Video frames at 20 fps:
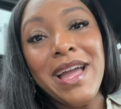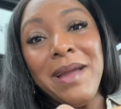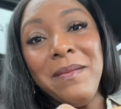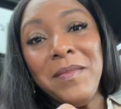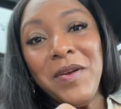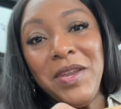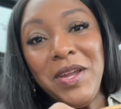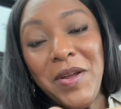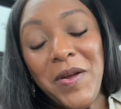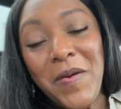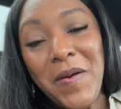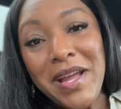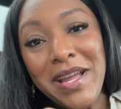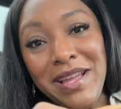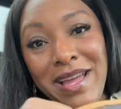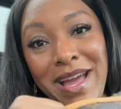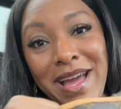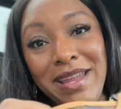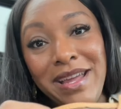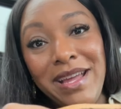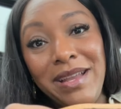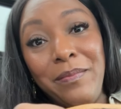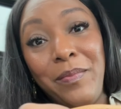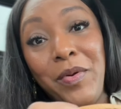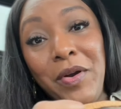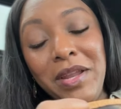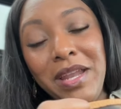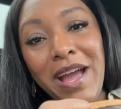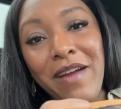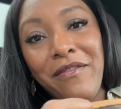I'm going to go ahead and
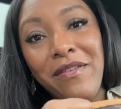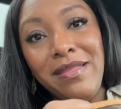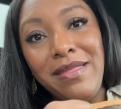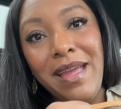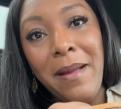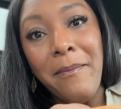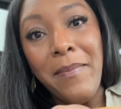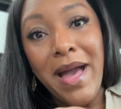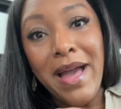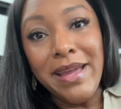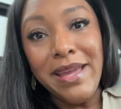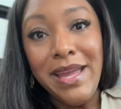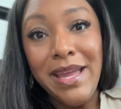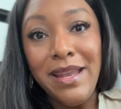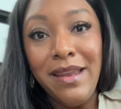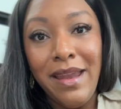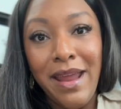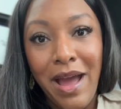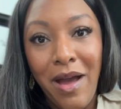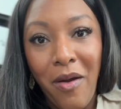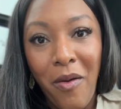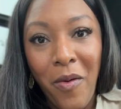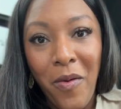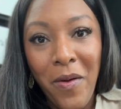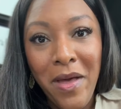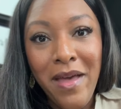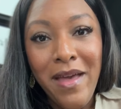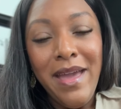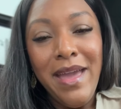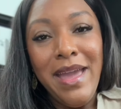put everything back in now